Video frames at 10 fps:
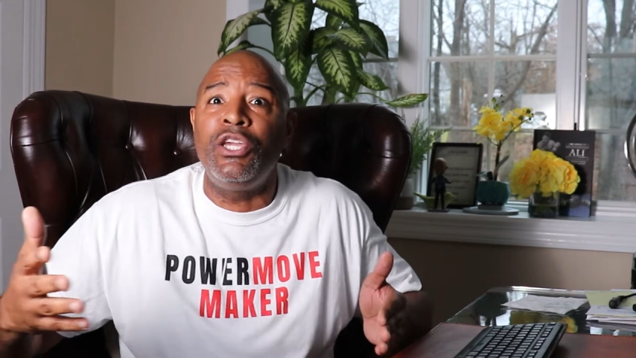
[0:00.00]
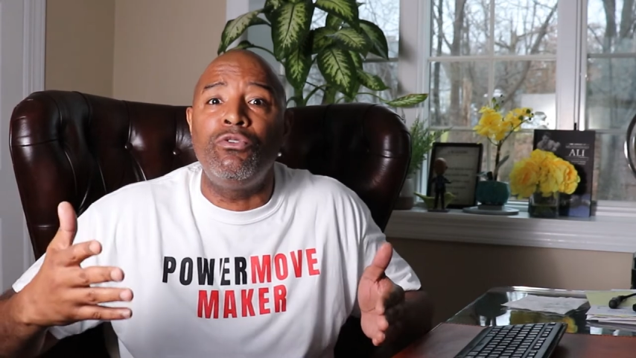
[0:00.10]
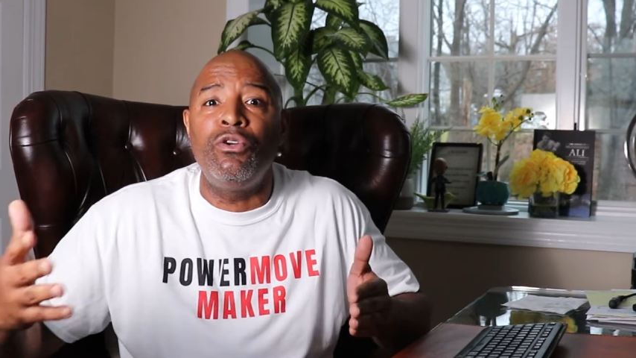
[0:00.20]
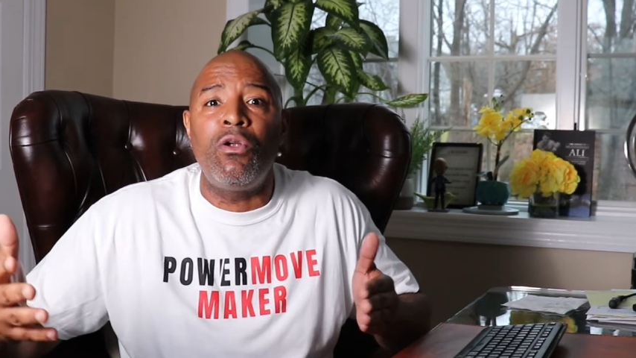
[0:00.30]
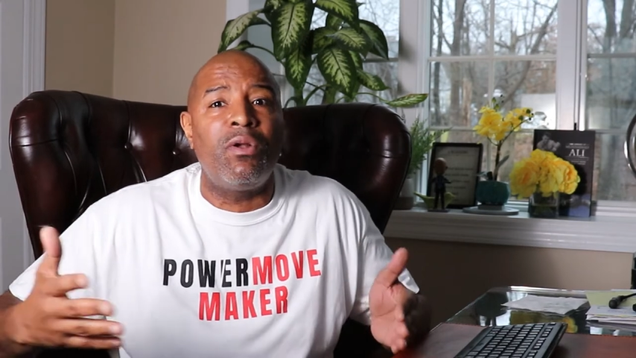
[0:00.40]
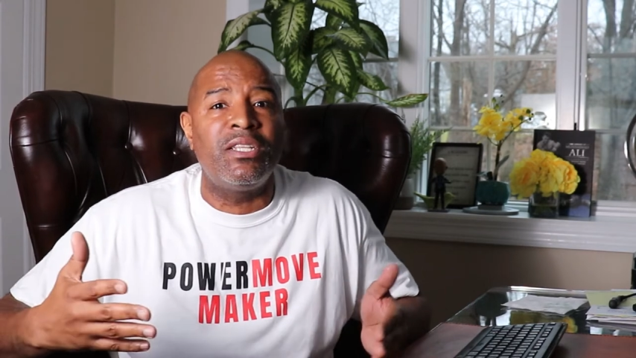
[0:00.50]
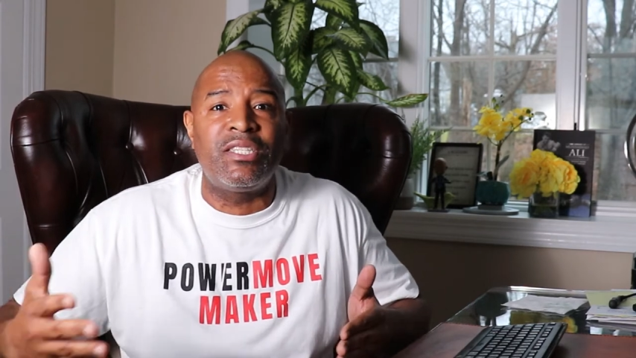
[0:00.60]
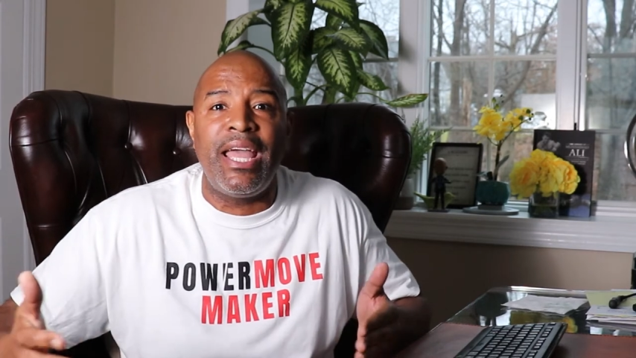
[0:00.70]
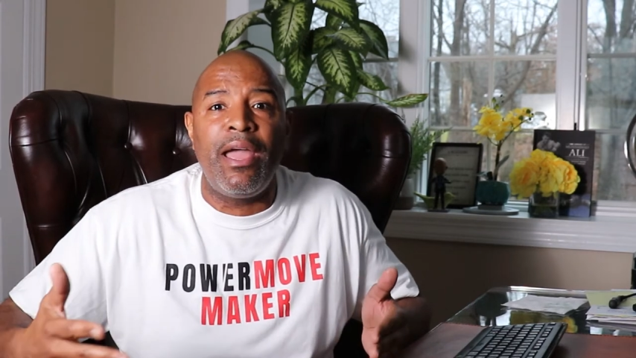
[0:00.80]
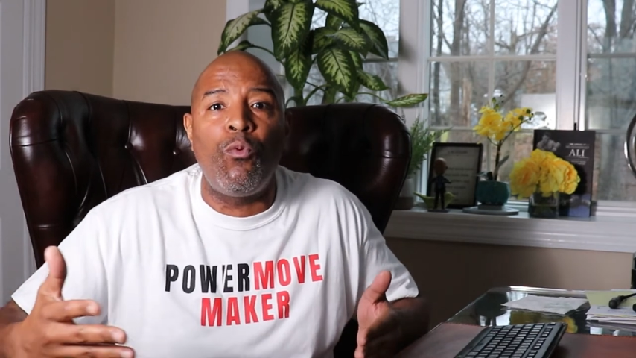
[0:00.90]
you you don't
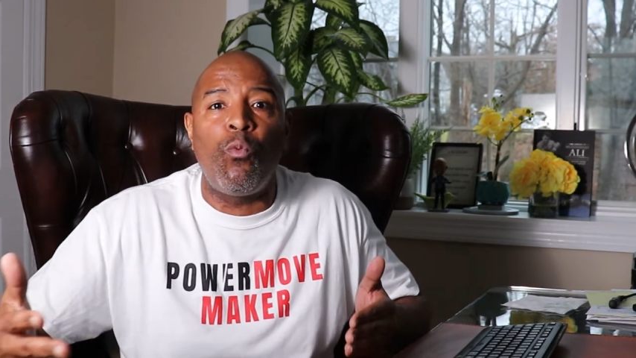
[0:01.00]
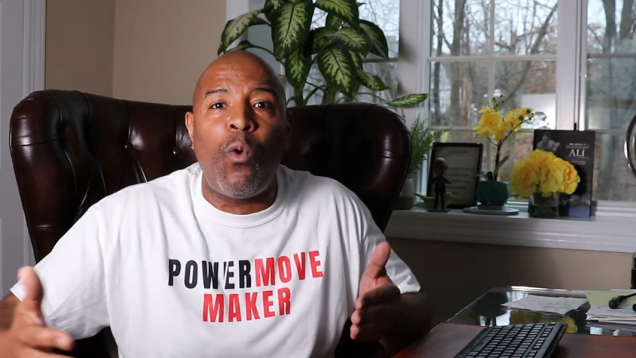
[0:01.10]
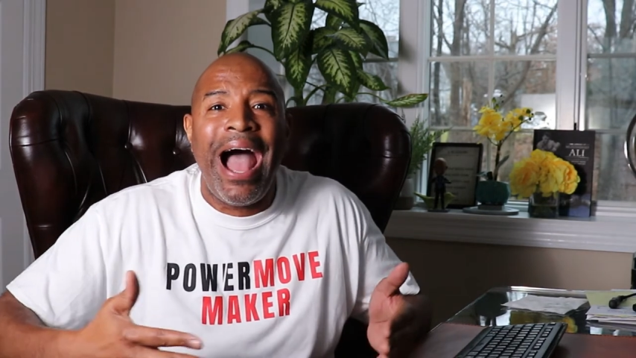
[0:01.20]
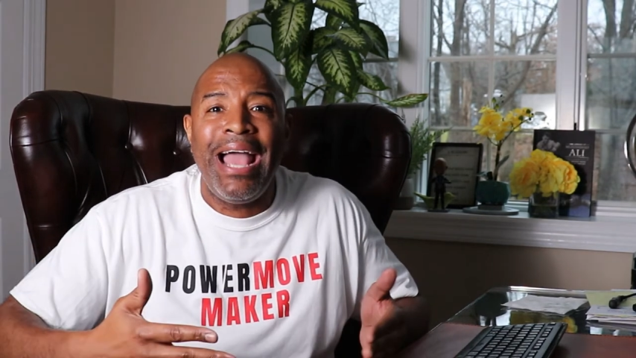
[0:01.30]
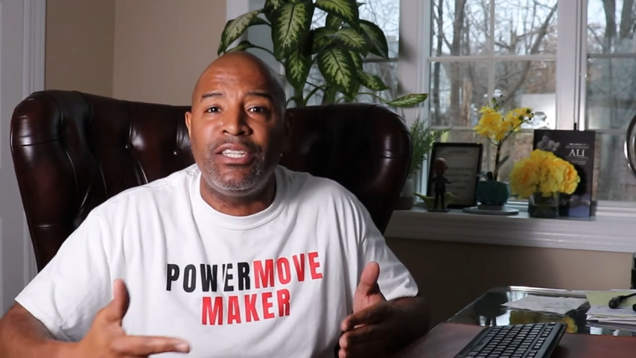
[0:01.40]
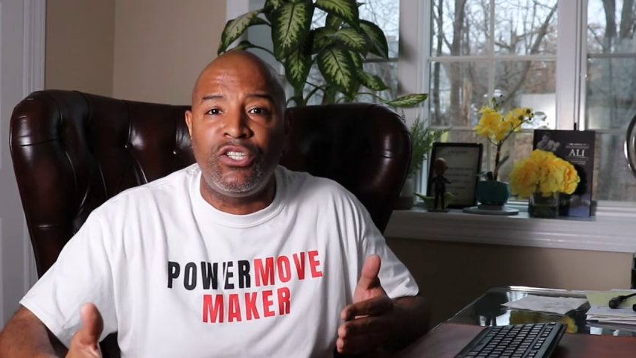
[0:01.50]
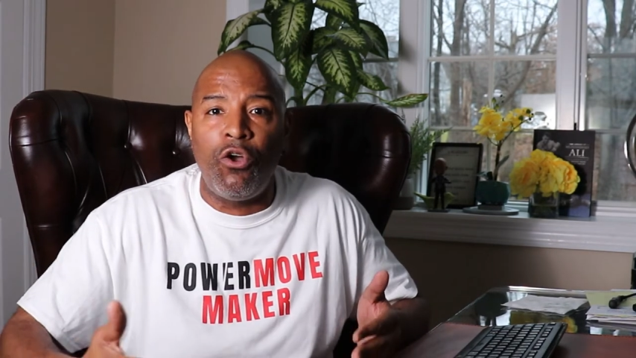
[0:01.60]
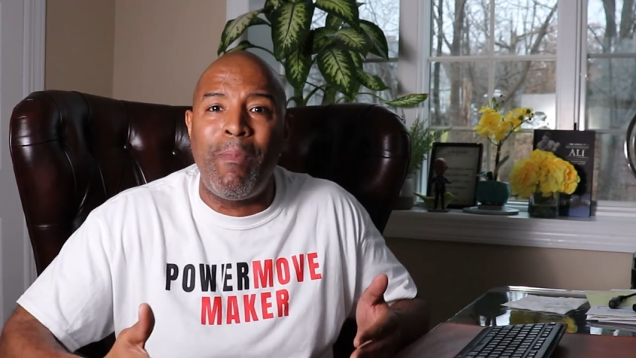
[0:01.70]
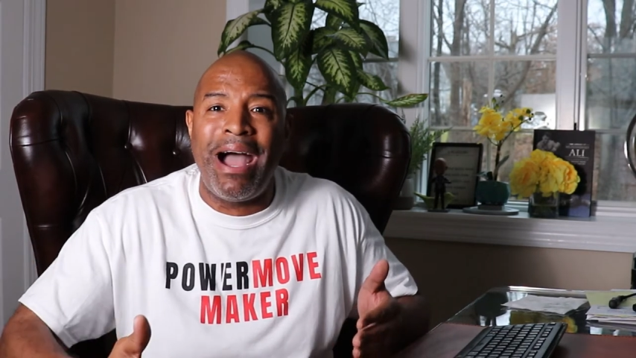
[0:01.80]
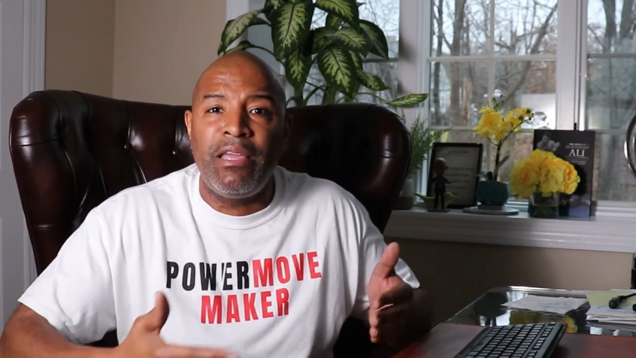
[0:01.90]
understand why is
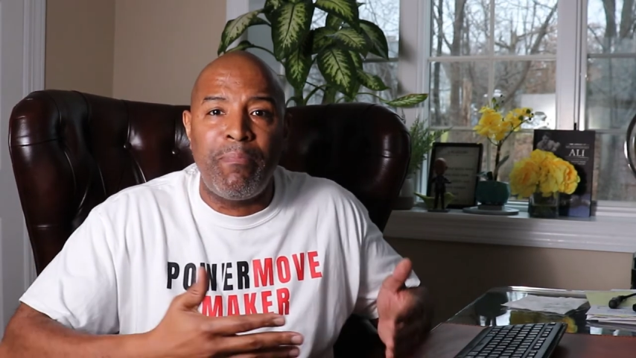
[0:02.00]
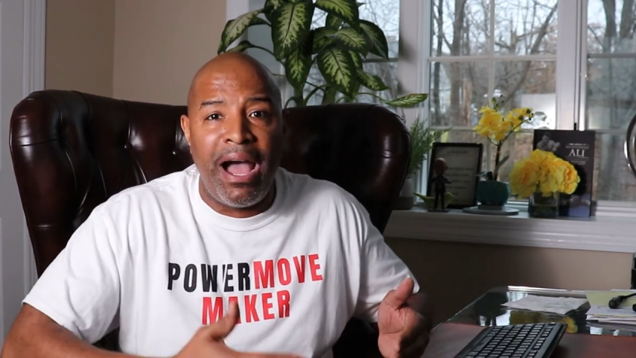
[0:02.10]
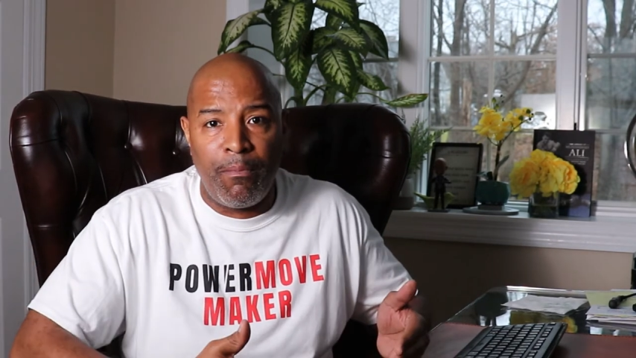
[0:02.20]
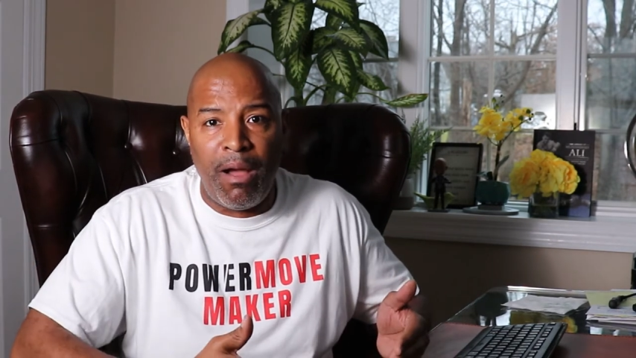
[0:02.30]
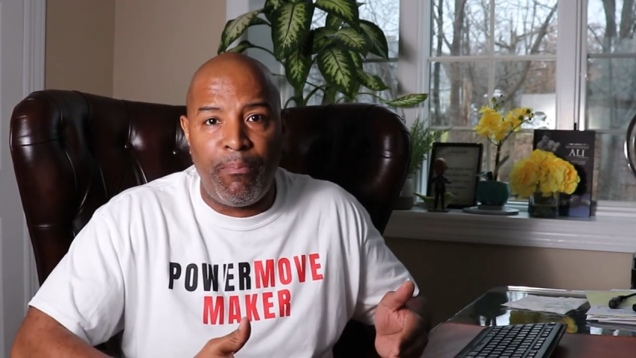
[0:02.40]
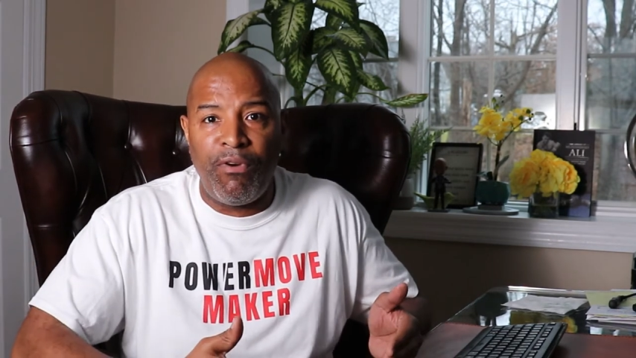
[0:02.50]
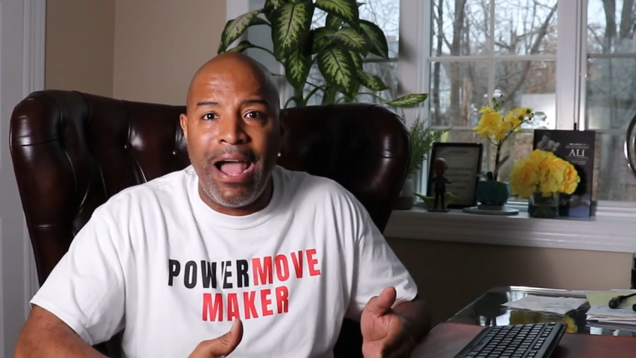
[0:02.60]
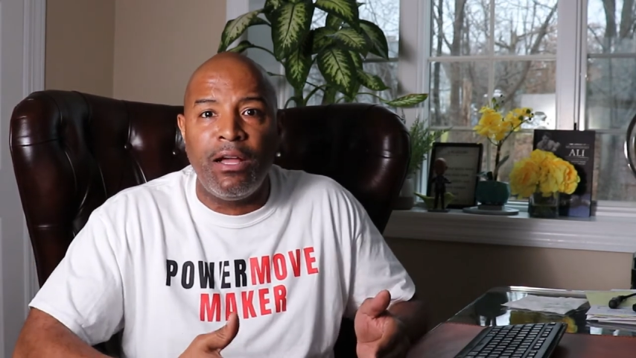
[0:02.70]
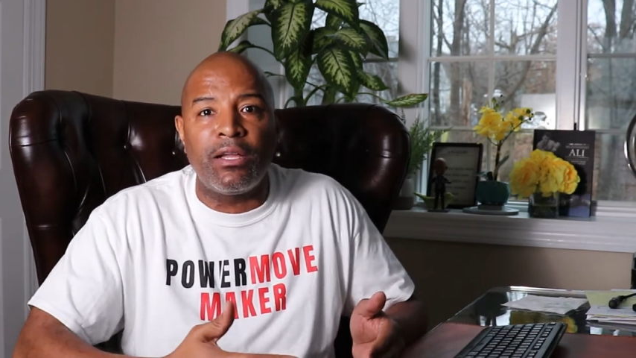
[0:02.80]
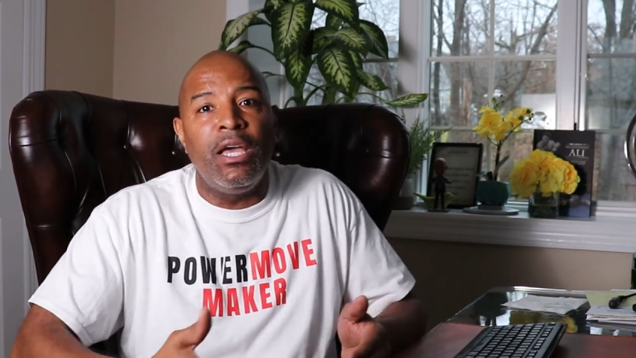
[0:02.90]
nobody buying my
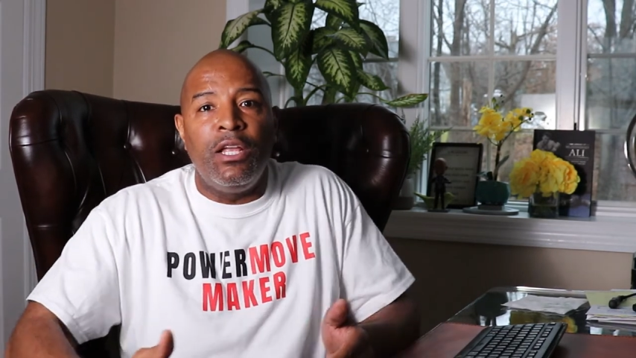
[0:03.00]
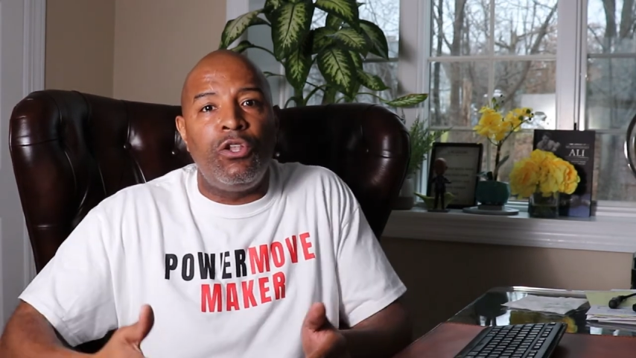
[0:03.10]
product